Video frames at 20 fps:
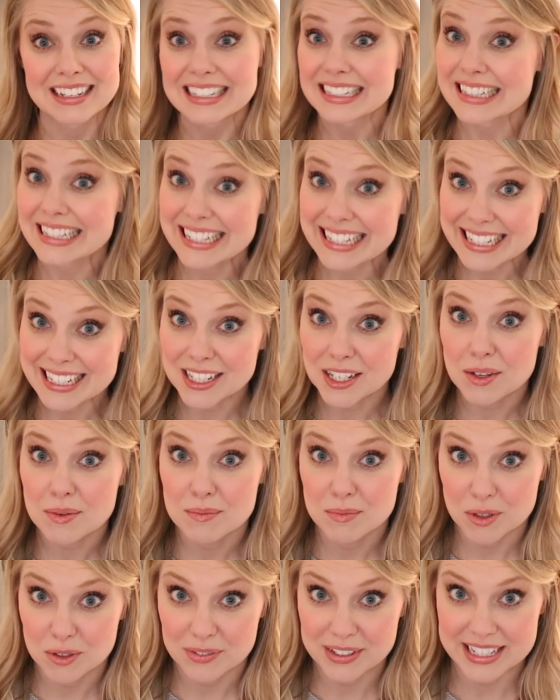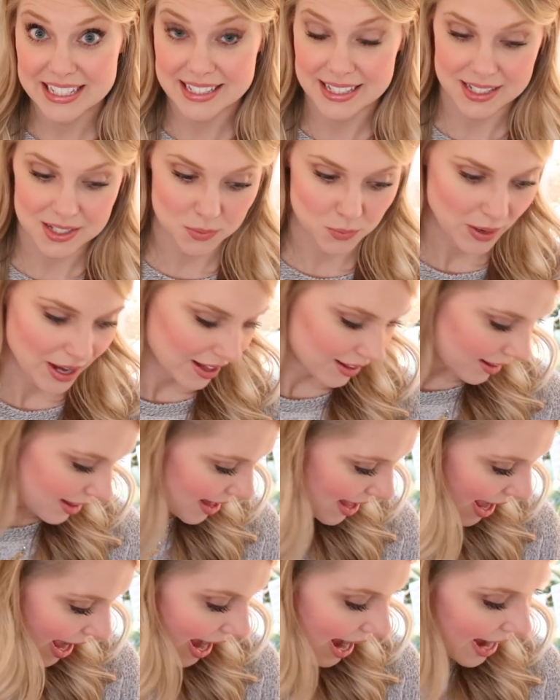clean movies as well.
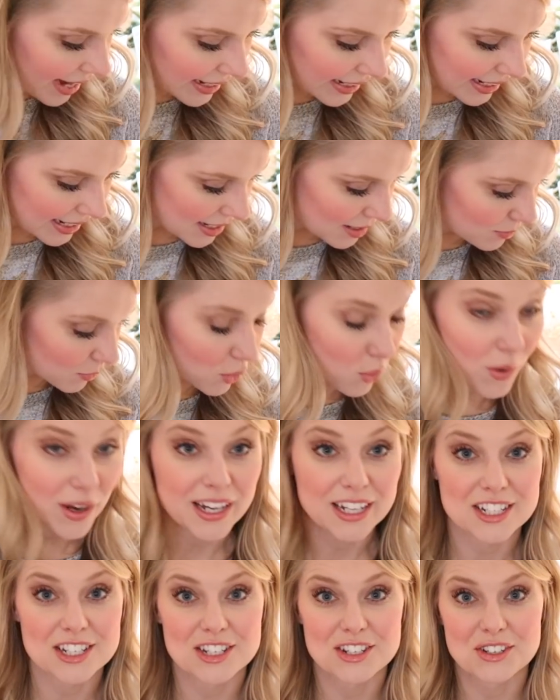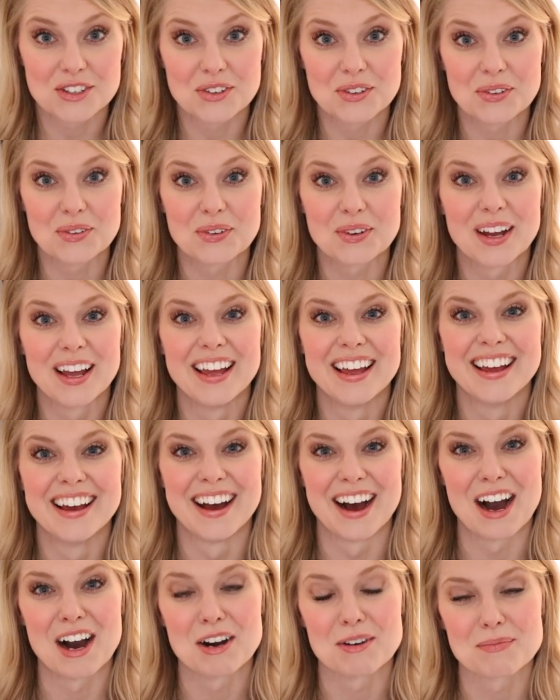I am going to
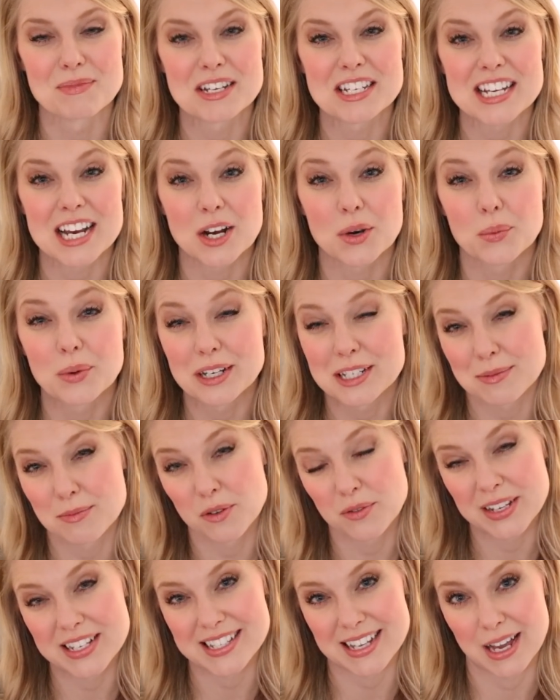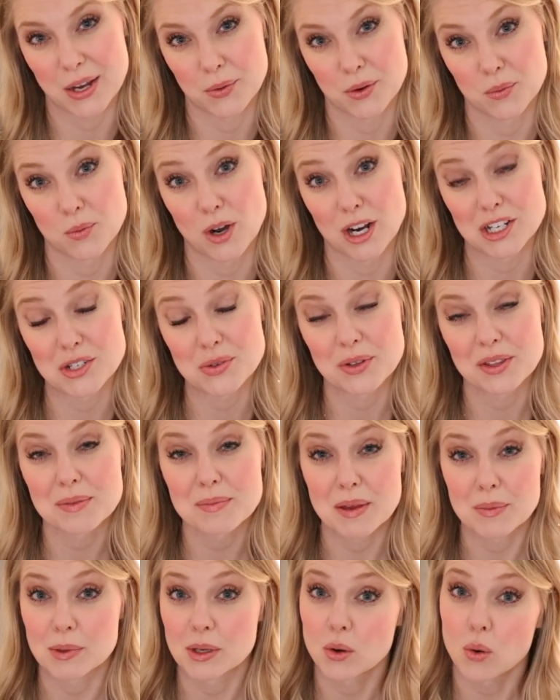share which movies I would watch with
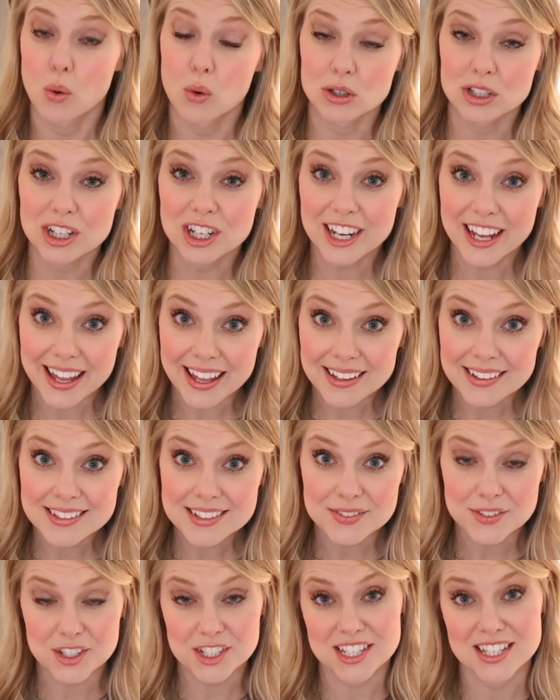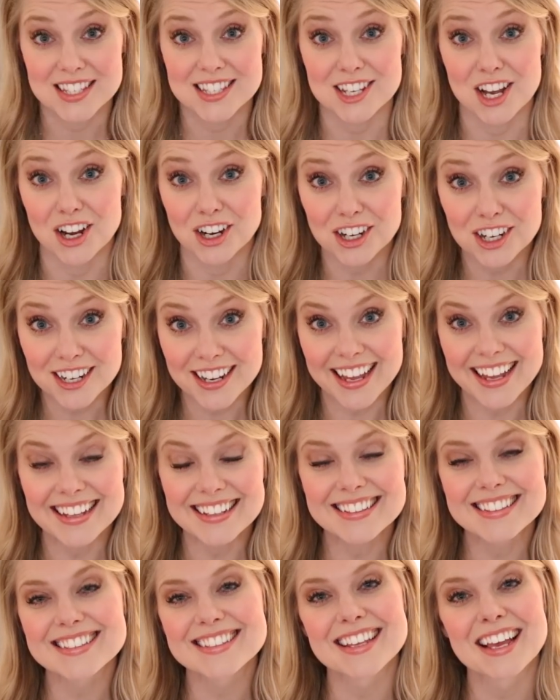maybe older kids versus younger
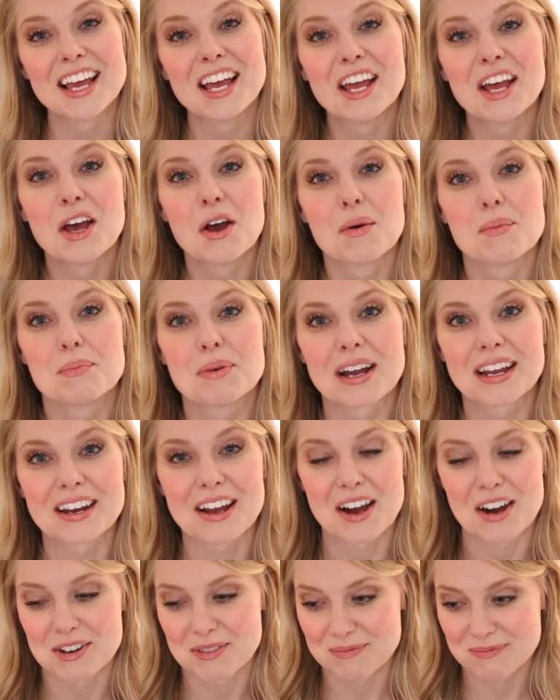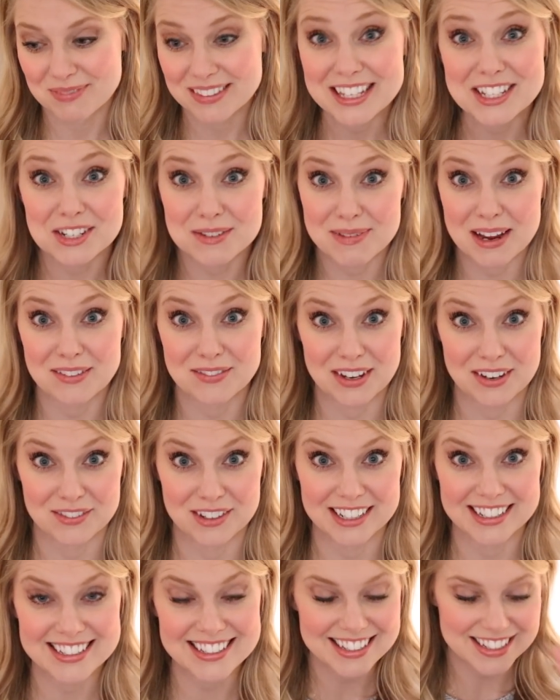kids, but these are my
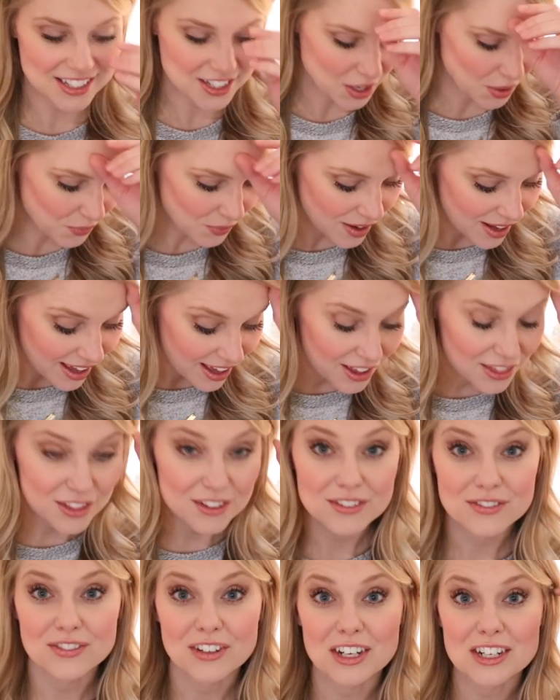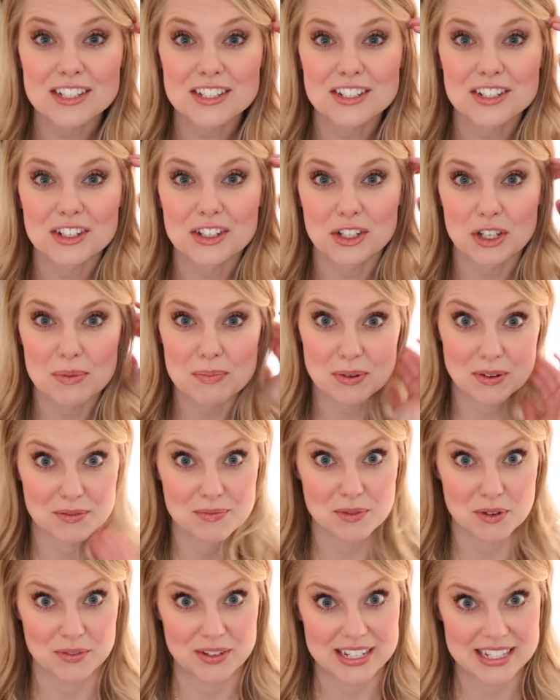favorites. So the first group of
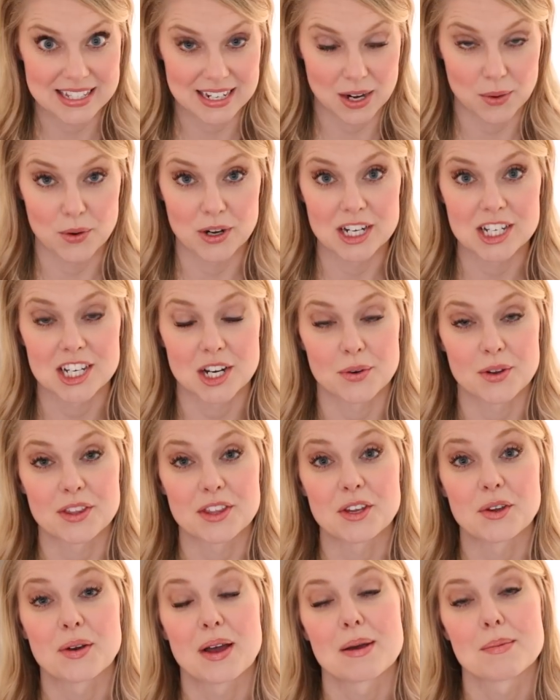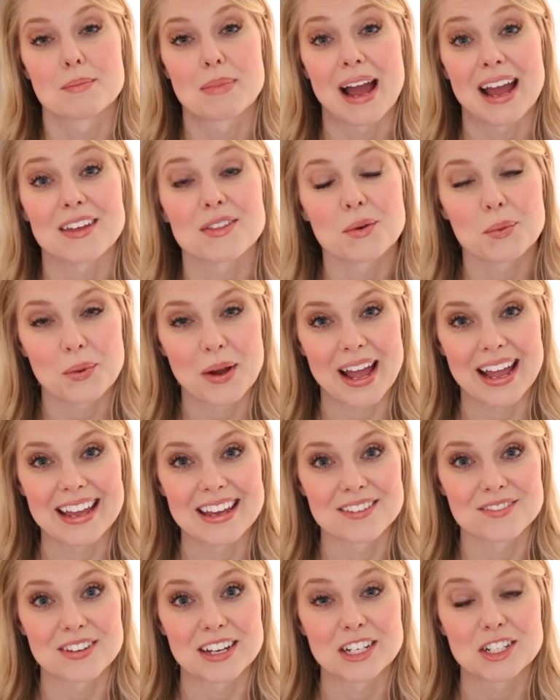movies that I want to share with you, and by the way,
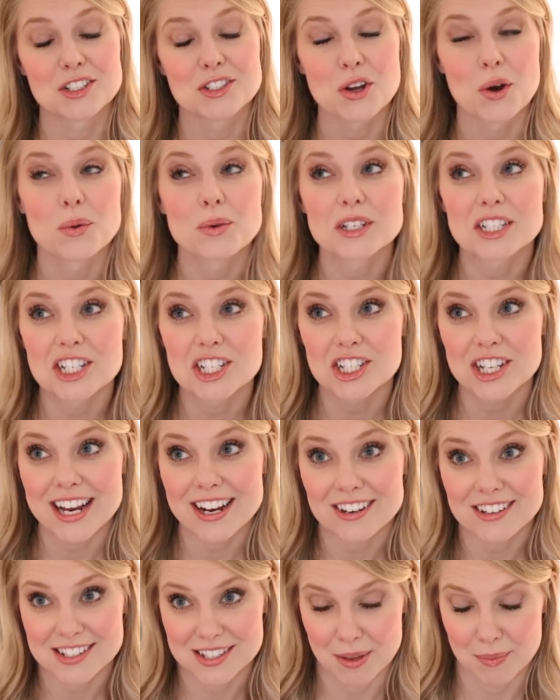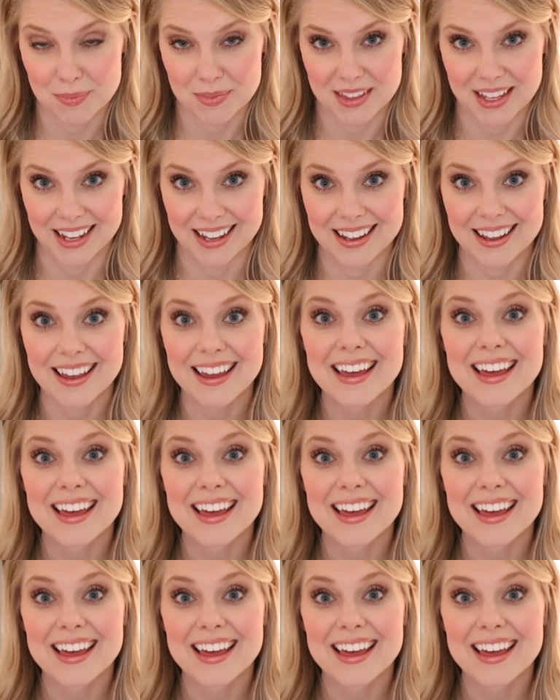if I don't share something,